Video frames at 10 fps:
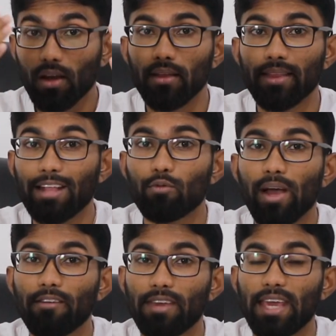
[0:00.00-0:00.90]
that's
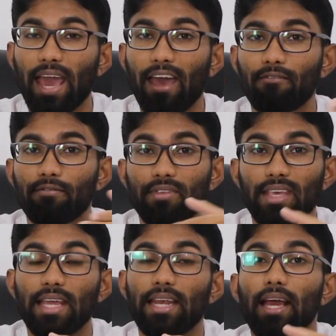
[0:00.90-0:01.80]
why we have
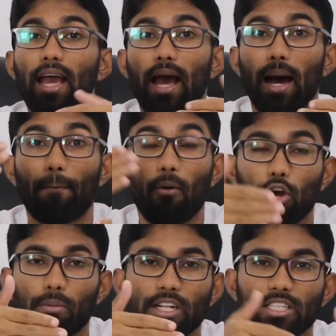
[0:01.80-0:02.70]
seen
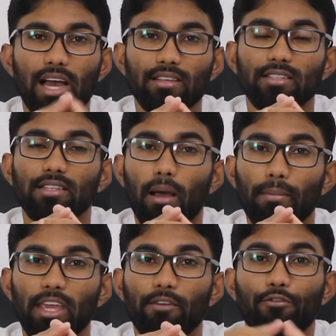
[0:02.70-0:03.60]
portable chargers
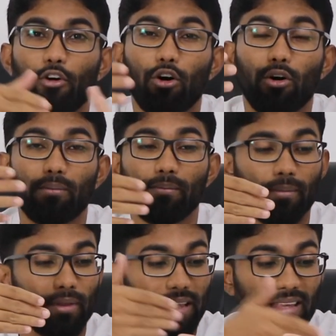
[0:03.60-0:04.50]
coming in for
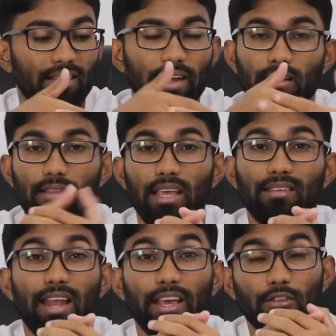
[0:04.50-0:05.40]
these little
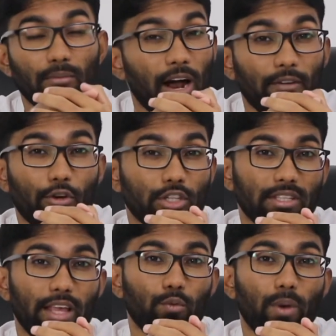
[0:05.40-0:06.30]
things like smartwatches
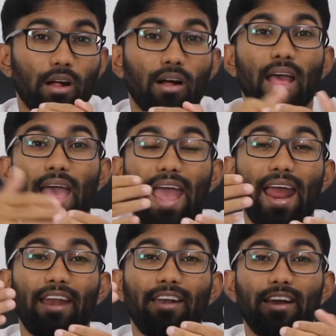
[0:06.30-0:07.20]
as well,
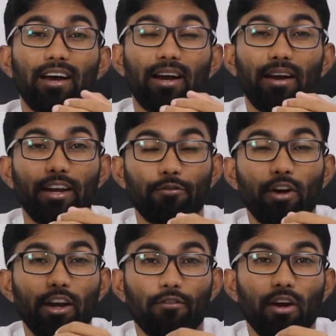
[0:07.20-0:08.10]
and
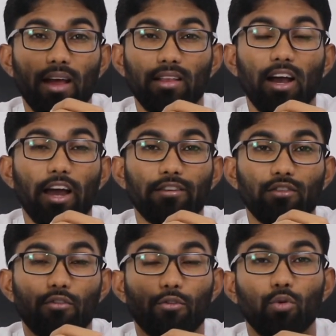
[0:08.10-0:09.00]
different other kinds
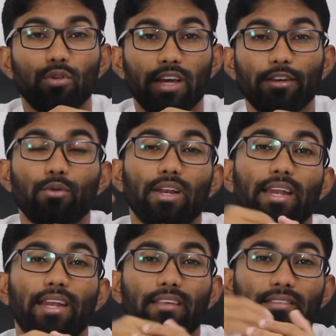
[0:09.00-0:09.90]
of tools and
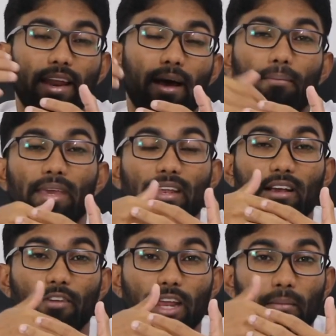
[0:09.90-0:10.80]
utilities that are being
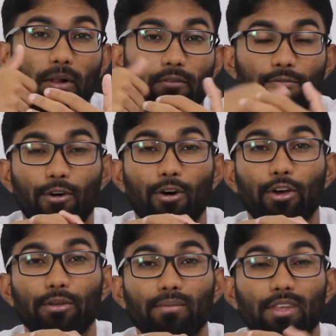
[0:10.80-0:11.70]
available
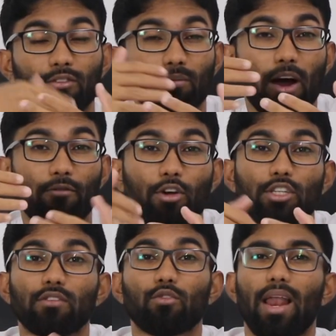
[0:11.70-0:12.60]
for the
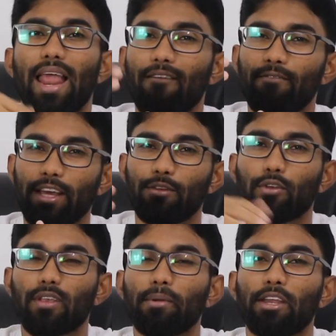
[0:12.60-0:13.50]
smartwatches. So I'll have links
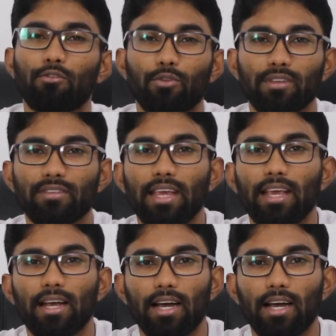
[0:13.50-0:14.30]
for some interesting